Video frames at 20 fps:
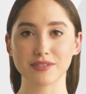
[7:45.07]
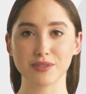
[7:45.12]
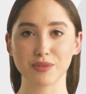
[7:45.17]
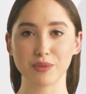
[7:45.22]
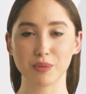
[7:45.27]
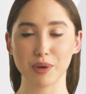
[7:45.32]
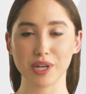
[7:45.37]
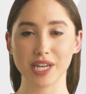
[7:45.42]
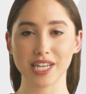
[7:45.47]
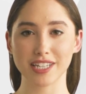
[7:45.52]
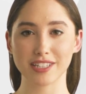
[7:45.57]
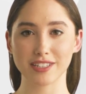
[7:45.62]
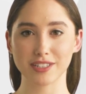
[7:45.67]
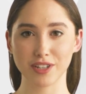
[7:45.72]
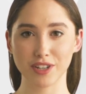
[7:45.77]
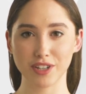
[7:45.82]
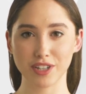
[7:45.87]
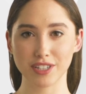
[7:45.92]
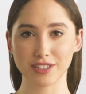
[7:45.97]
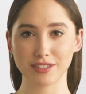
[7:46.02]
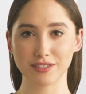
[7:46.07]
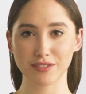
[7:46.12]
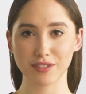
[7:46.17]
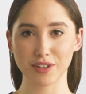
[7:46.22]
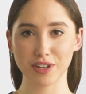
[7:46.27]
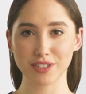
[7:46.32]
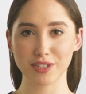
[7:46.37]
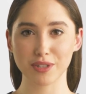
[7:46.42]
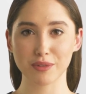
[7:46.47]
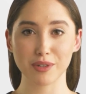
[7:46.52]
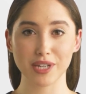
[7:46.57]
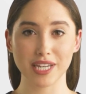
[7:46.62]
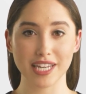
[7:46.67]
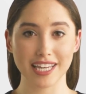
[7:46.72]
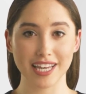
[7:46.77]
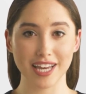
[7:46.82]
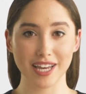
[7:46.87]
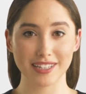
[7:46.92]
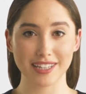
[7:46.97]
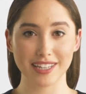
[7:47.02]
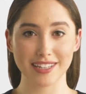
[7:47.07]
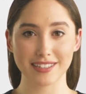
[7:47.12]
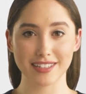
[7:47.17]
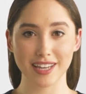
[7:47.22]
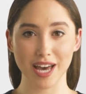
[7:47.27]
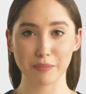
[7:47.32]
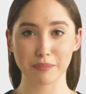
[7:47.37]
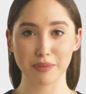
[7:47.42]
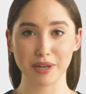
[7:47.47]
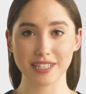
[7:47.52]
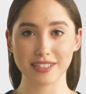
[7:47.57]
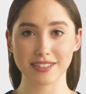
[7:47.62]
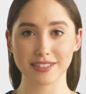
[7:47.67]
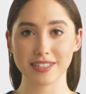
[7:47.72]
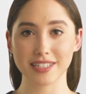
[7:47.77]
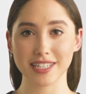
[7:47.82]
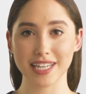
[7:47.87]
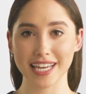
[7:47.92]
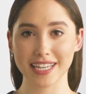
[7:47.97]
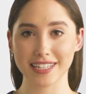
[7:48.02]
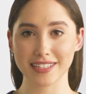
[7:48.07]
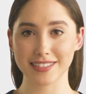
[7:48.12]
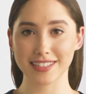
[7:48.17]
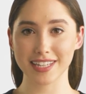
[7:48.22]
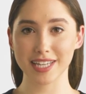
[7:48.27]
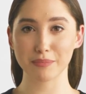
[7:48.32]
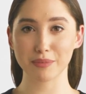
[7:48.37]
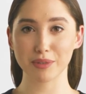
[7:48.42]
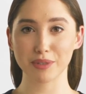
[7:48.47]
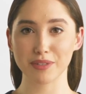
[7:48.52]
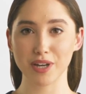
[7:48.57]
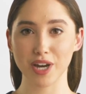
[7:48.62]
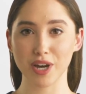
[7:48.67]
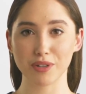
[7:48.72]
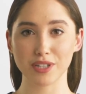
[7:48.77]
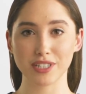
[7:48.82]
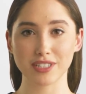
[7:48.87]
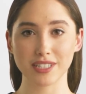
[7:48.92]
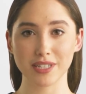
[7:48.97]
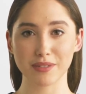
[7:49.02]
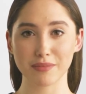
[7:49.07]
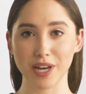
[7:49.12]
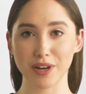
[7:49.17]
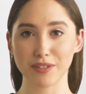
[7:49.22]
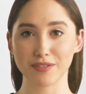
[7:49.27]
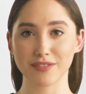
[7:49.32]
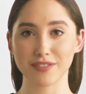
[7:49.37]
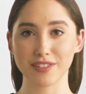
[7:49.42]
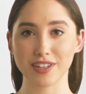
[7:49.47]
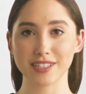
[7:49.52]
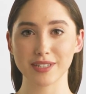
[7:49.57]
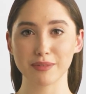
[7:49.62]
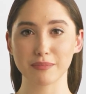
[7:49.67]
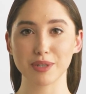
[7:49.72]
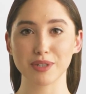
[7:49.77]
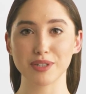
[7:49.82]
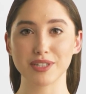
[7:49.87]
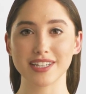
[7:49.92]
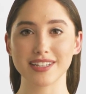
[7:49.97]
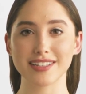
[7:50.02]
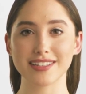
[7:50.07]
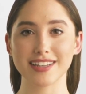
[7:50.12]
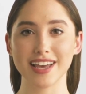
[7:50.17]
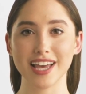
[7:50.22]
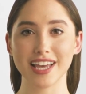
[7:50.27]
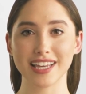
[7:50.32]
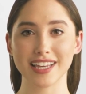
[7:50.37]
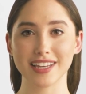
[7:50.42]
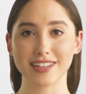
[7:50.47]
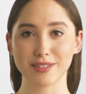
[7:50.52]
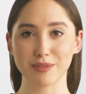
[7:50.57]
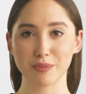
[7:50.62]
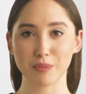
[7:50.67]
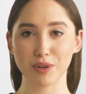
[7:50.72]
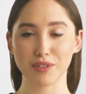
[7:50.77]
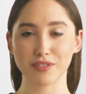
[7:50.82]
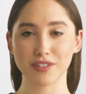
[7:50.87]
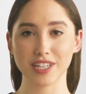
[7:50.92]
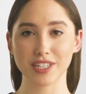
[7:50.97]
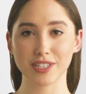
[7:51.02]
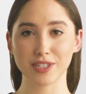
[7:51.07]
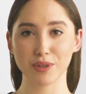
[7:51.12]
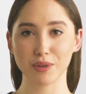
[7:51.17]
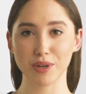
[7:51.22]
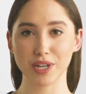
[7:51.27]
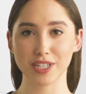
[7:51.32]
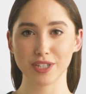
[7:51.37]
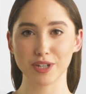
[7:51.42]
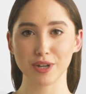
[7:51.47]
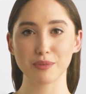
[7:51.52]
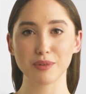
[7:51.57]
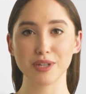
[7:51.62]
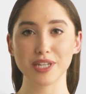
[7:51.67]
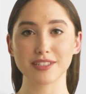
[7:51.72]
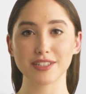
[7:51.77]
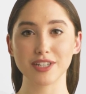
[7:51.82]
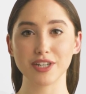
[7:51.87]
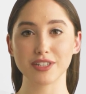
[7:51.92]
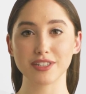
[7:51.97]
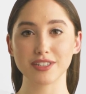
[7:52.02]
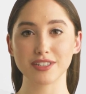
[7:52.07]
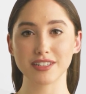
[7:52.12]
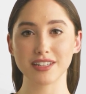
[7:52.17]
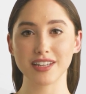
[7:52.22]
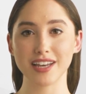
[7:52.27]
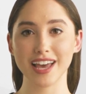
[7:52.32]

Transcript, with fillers: We encourage further reading on this topic to gain deeper knowledge about feasibility studies within clinical research